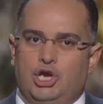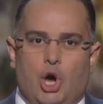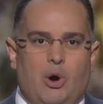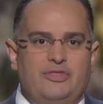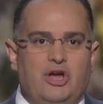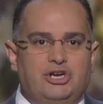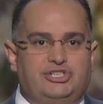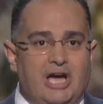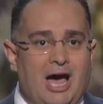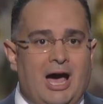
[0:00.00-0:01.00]
knowing their
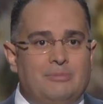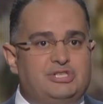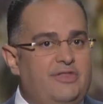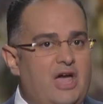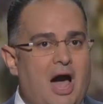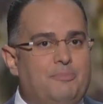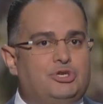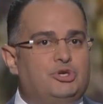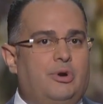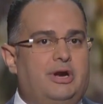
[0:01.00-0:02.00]
jobs and the
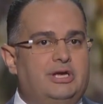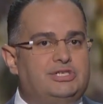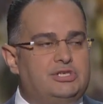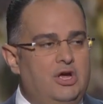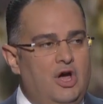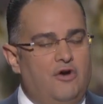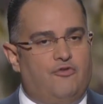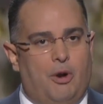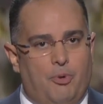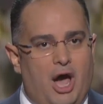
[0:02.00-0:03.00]
opportunities
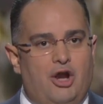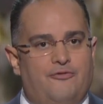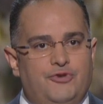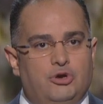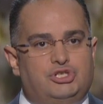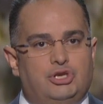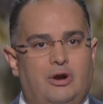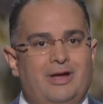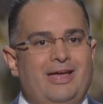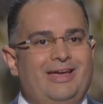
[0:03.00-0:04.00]
for a brighter
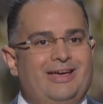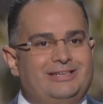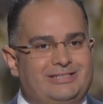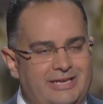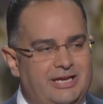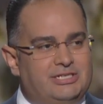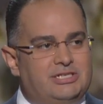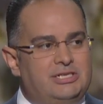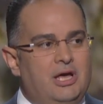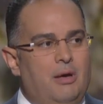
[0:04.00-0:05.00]
future
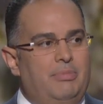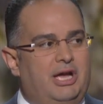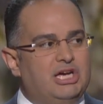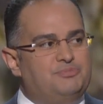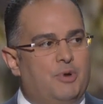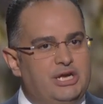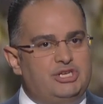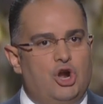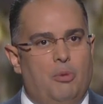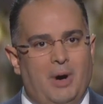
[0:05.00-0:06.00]
exist because
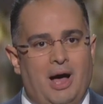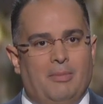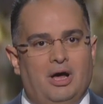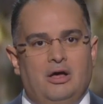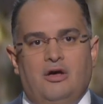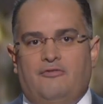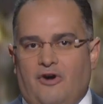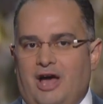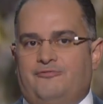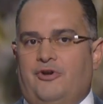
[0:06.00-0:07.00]
President Obama
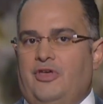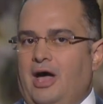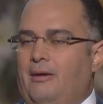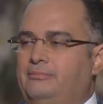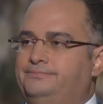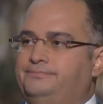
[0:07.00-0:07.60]
fought for them.